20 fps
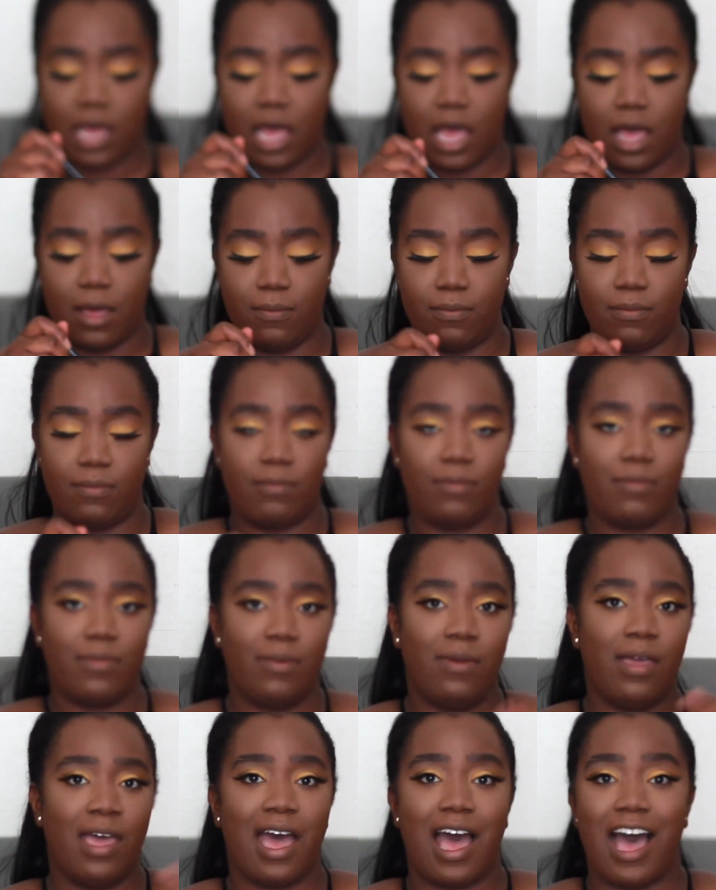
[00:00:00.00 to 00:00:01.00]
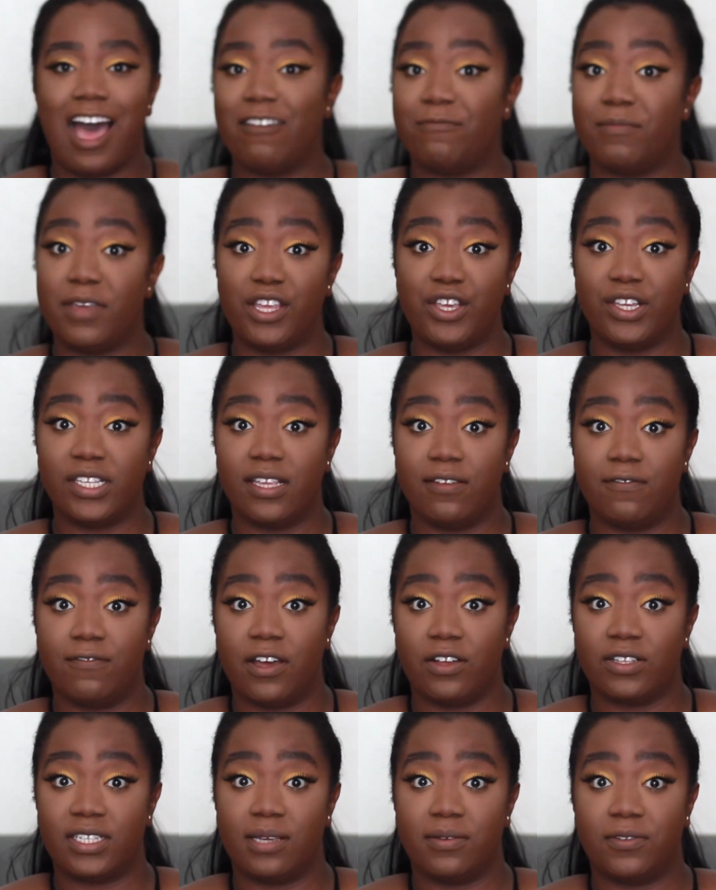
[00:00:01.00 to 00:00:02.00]
I've been using
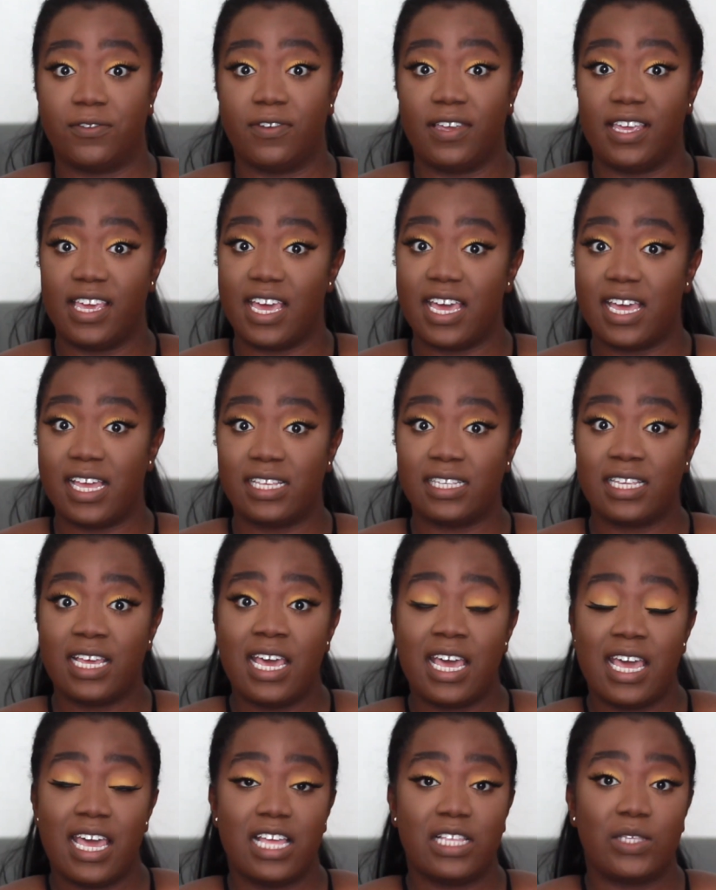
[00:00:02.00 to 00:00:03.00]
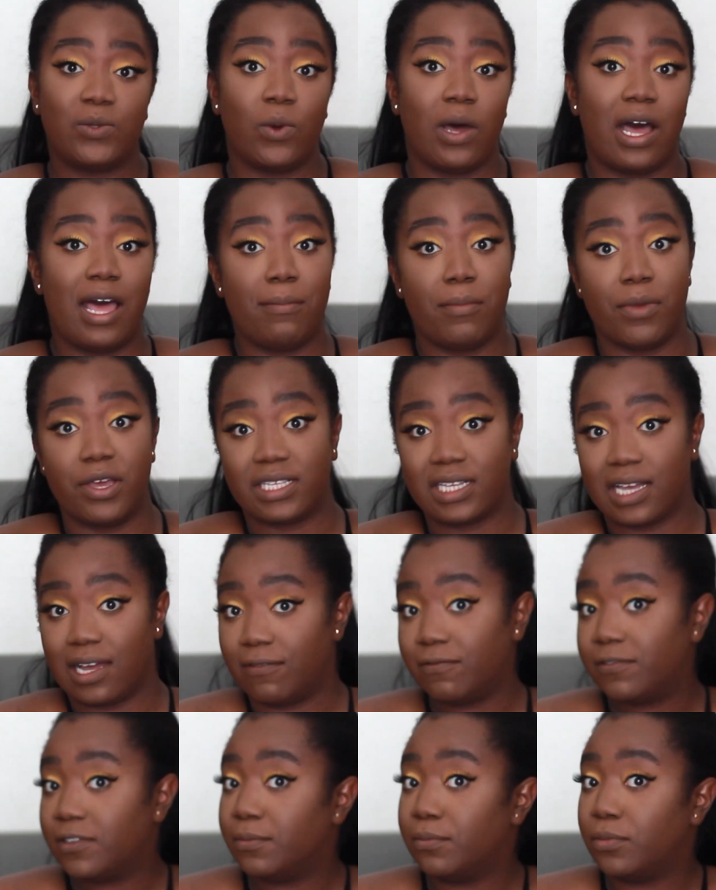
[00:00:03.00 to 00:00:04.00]
felt tips for years. It's what I'm most
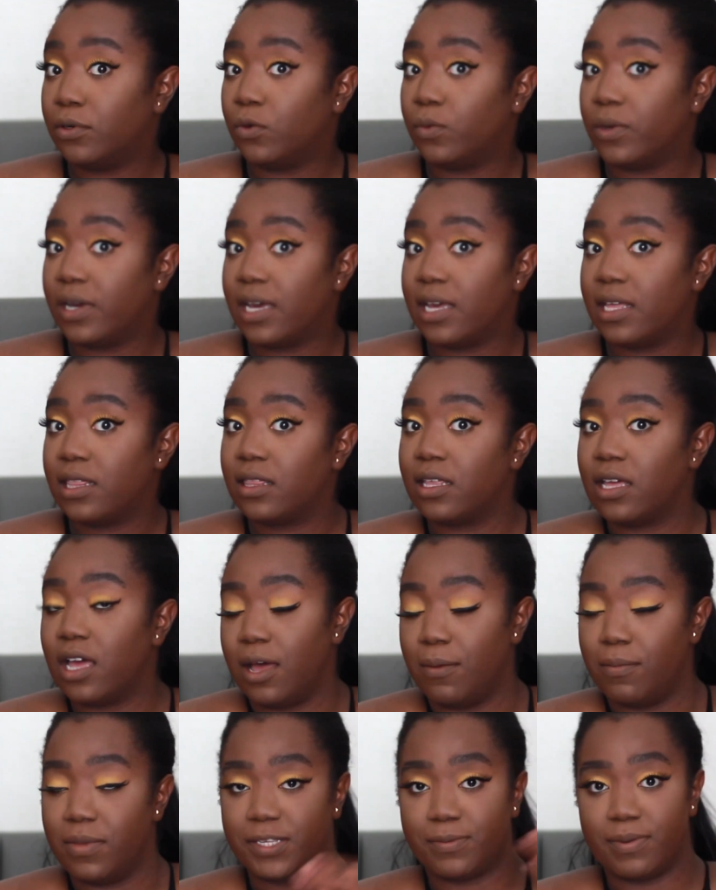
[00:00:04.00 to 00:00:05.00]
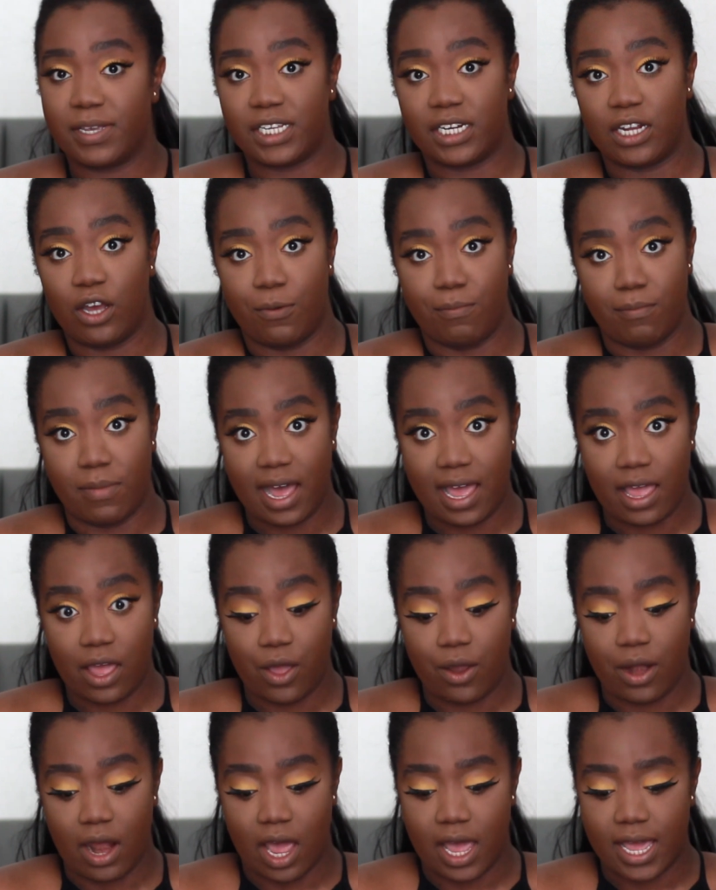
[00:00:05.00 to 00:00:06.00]
comfortable with, especially on my
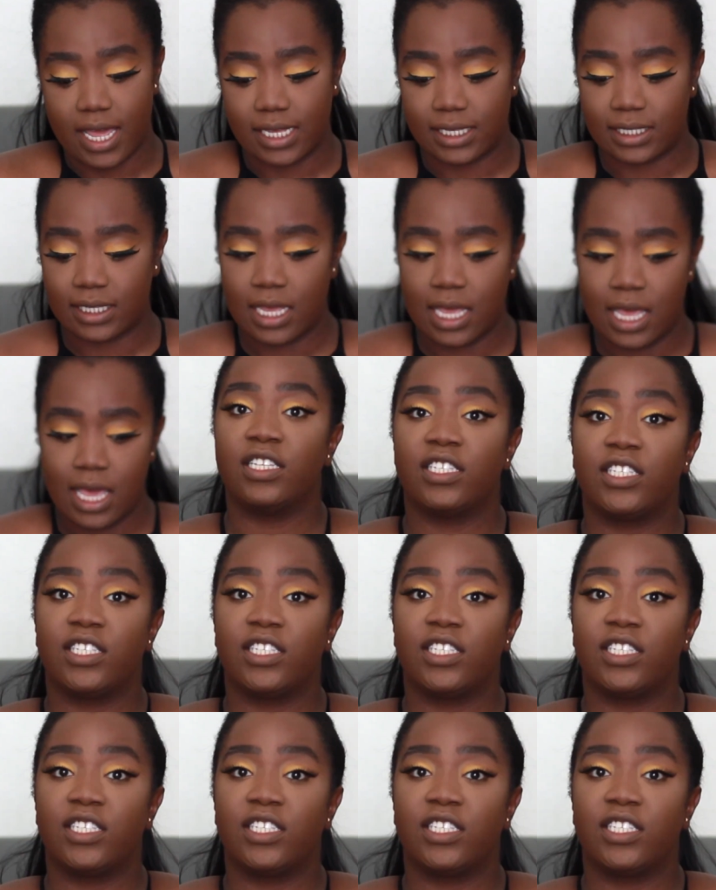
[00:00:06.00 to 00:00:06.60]
own eyes.